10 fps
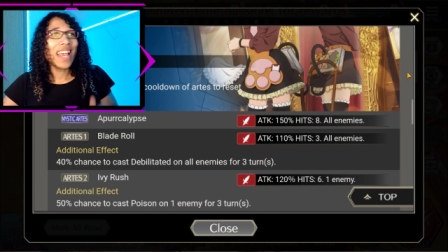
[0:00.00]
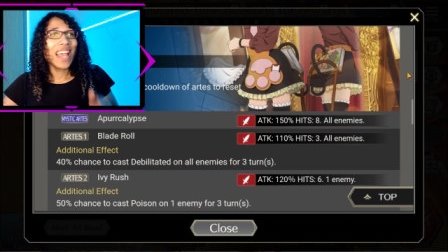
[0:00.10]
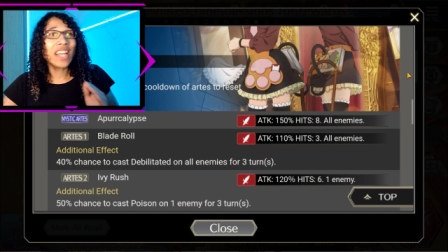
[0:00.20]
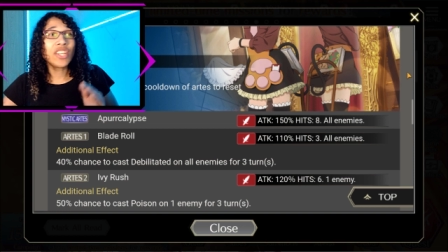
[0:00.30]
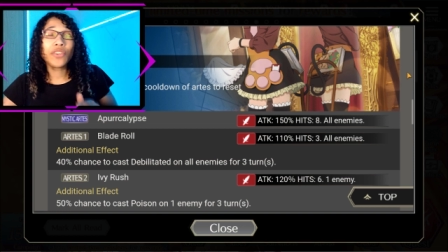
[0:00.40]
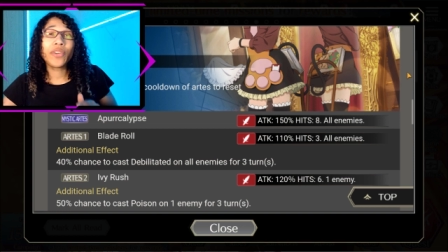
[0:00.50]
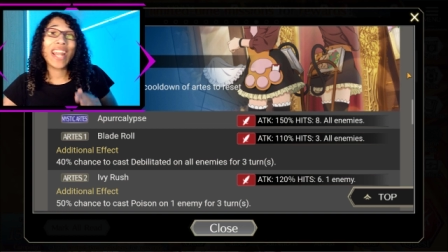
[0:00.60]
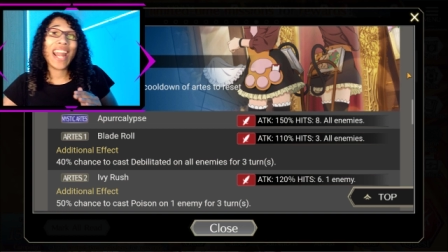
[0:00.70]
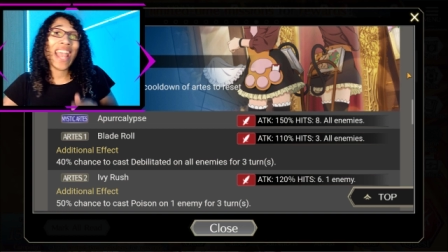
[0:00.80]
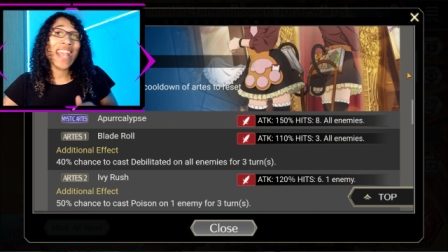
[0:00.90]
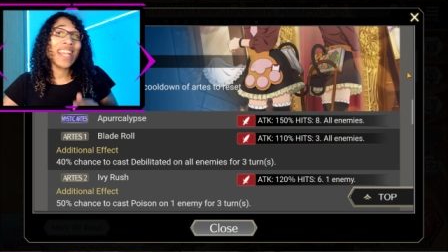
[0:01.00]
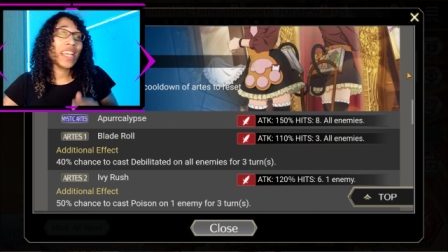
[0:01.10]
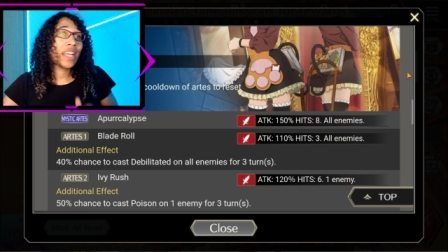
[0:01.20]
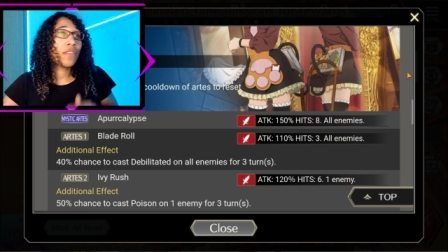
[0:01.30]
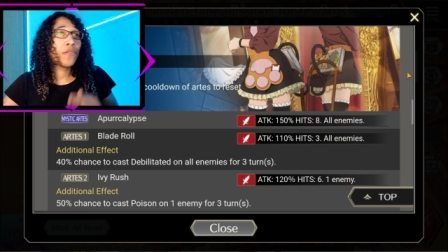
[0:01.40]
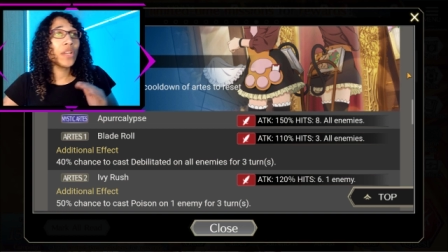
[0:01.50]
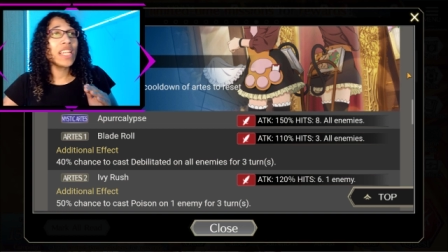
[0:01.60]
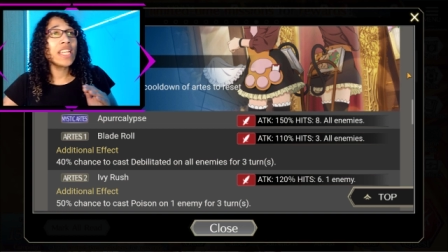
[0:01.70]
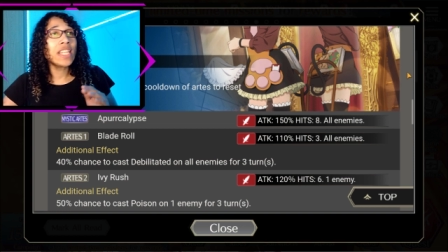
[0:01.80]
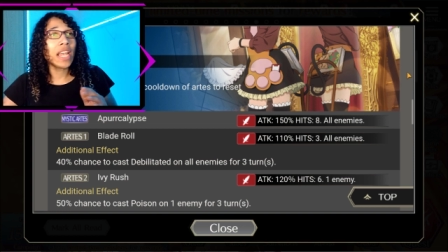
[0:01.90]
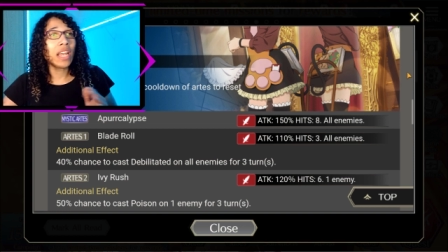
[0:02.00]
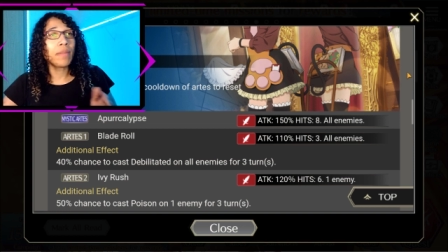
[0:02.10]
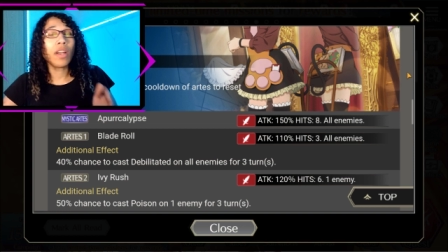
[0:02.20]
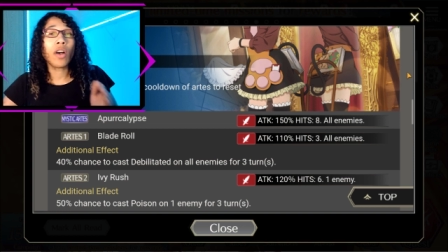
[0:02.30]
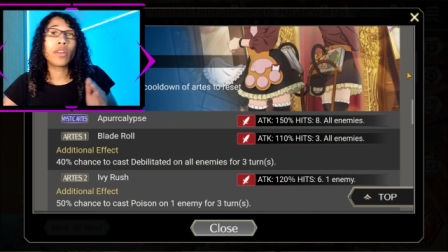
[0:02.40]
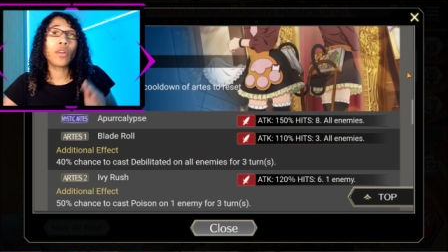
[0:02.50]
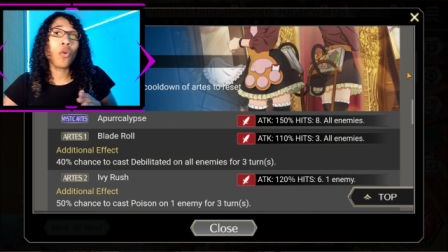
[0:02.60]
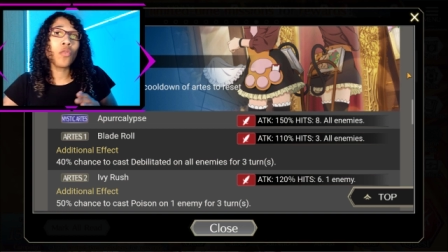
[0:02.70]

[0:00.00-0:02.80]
and generate 8 hits for each enemy on an